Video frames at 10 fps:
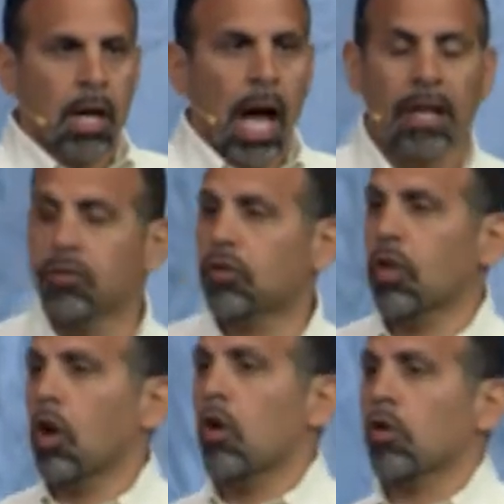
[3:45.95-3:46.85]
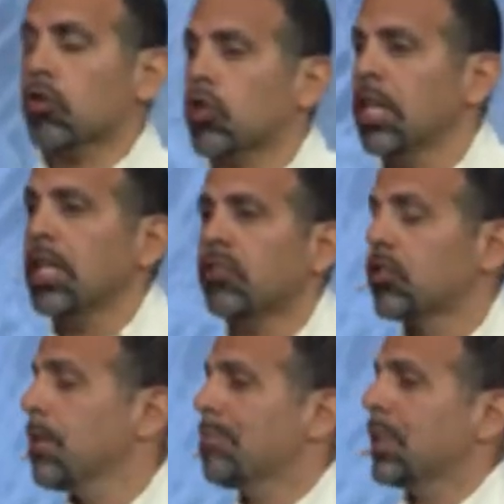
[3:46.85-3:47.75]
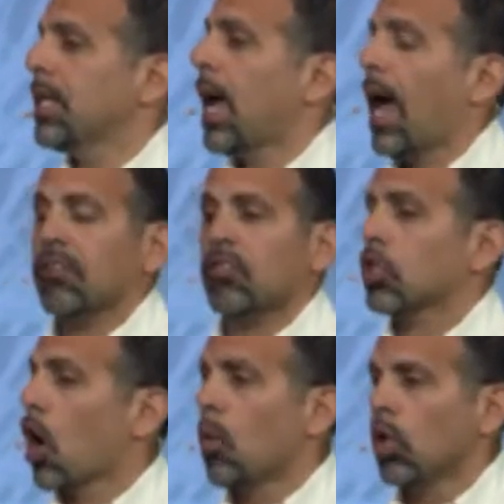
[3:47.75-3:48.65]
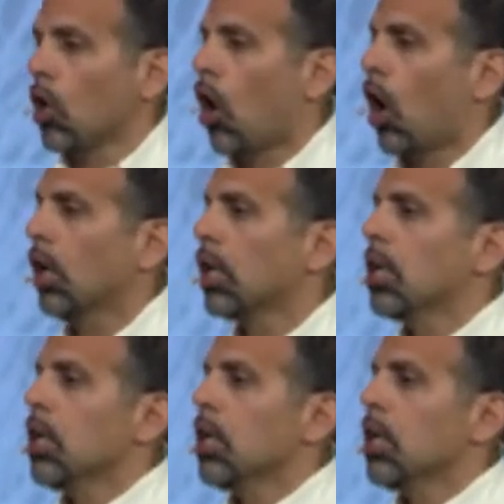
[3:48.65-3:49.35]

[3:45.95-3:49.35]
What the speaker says: And so she simply has to go along,